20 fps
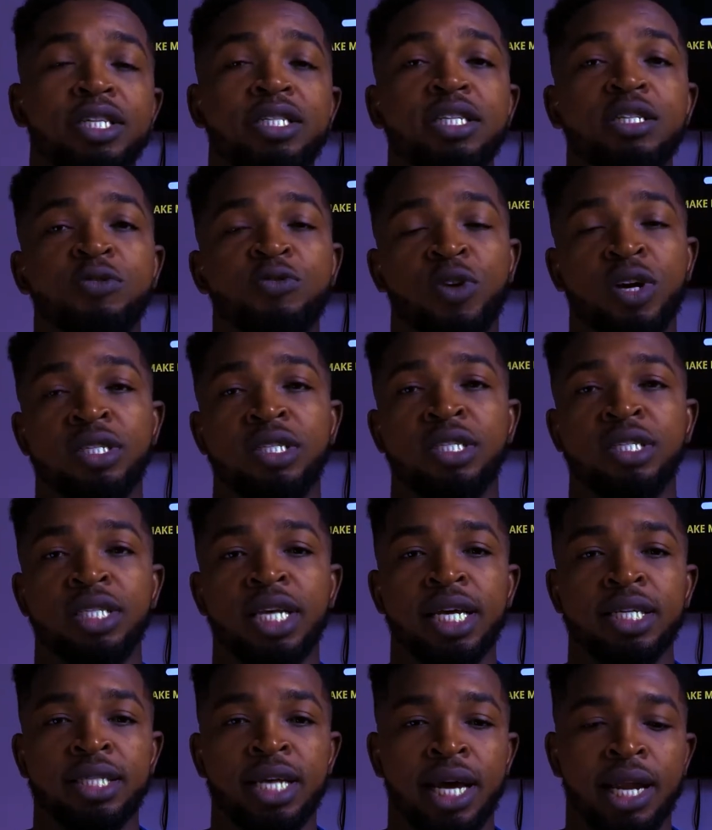This is
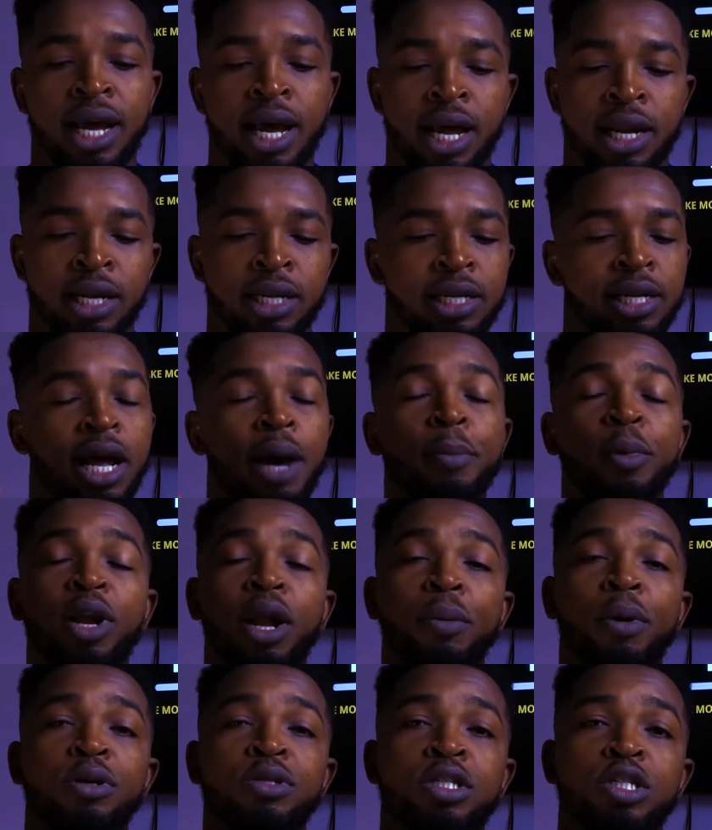Francis Ezra, and I'm
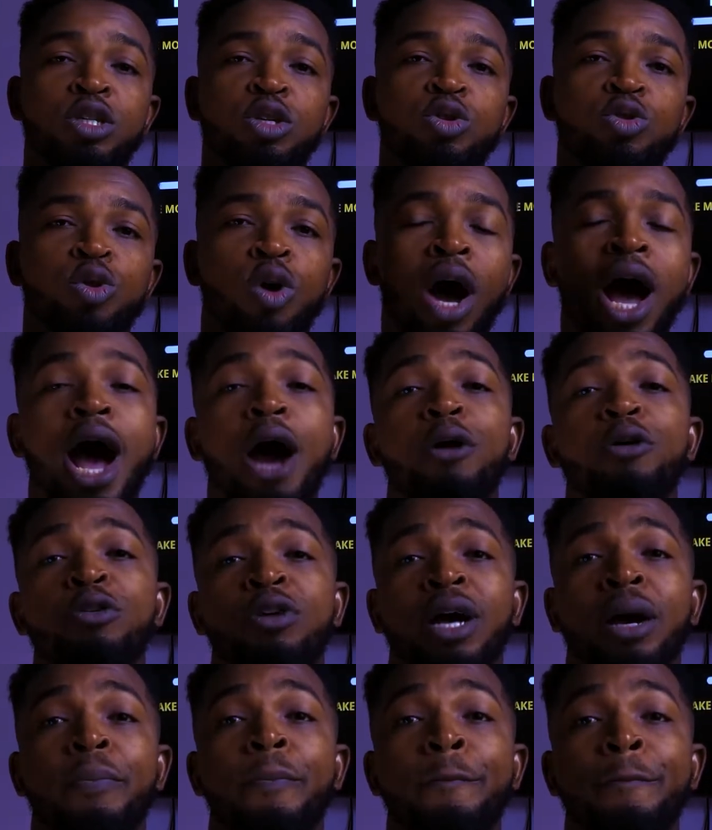all about teaching you how
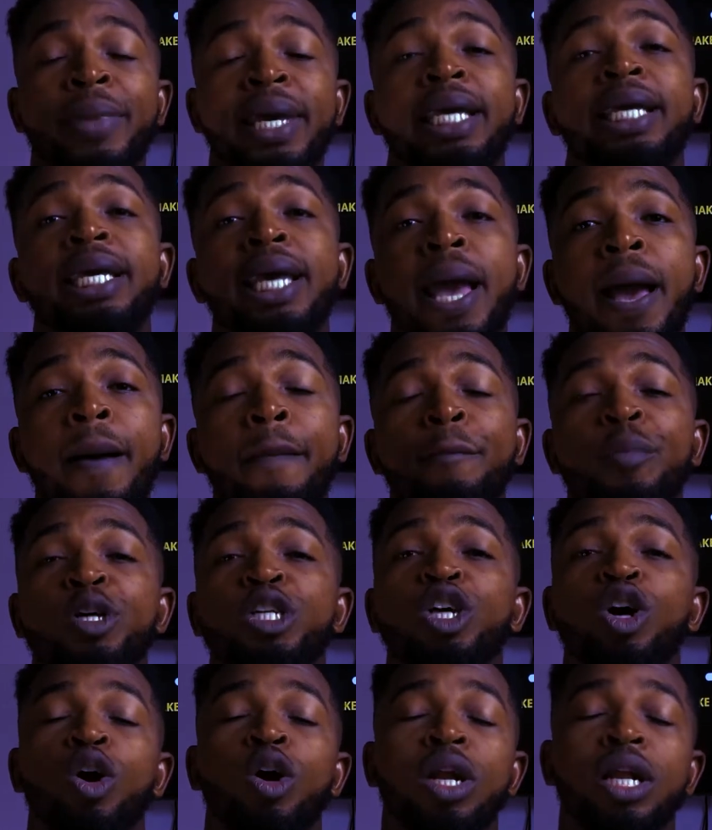you can make
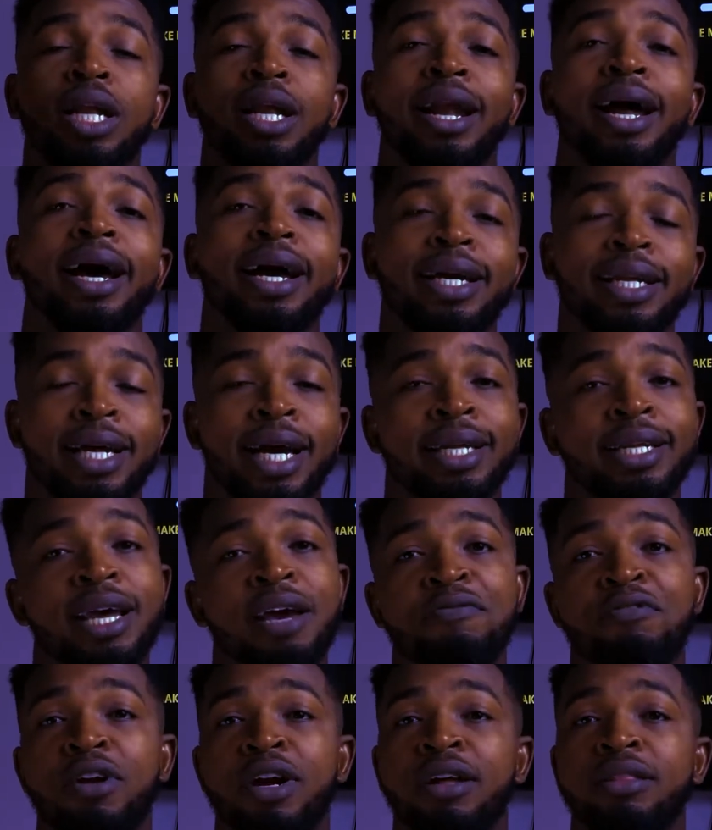money online and
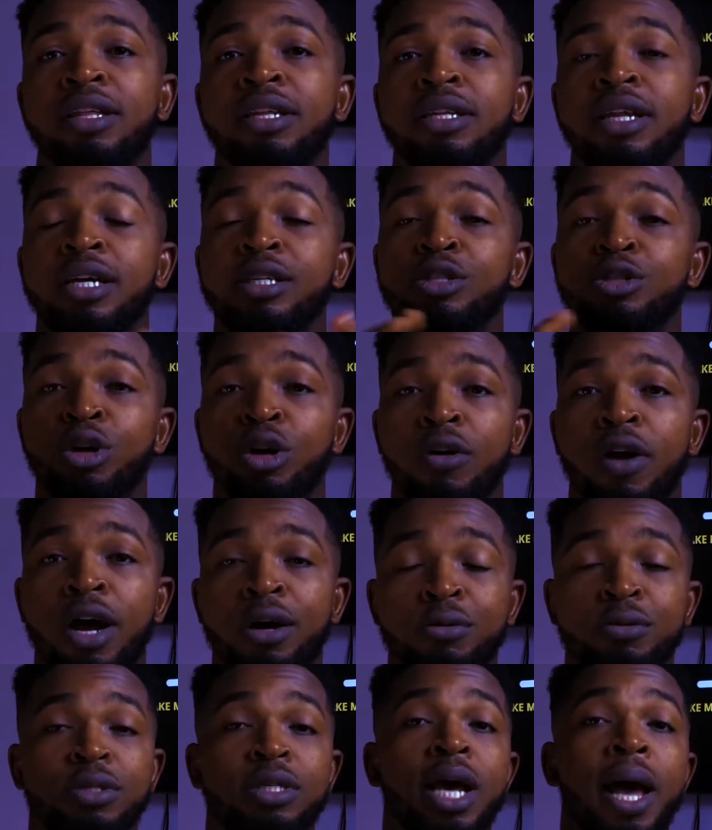everything that
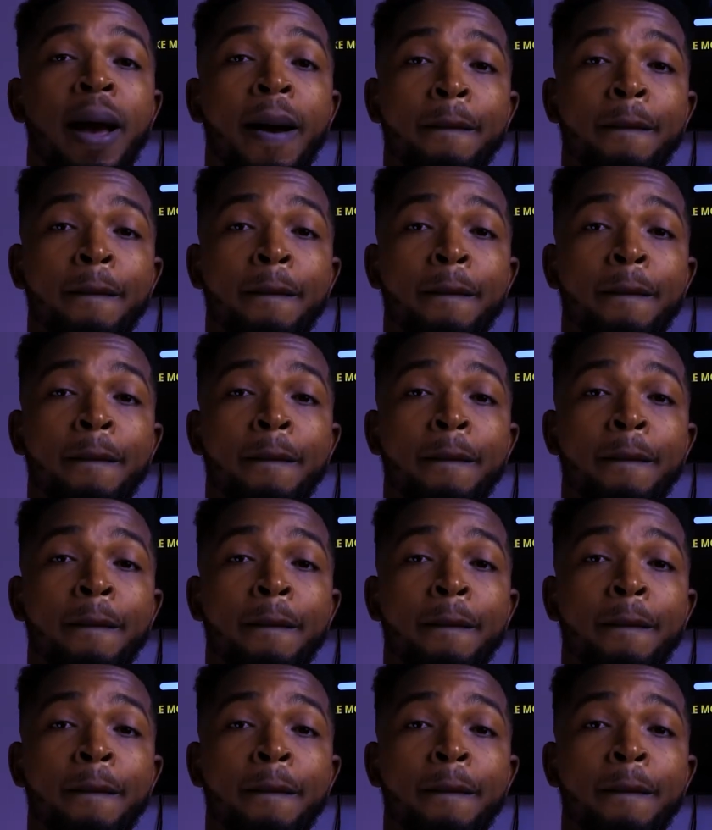surrounds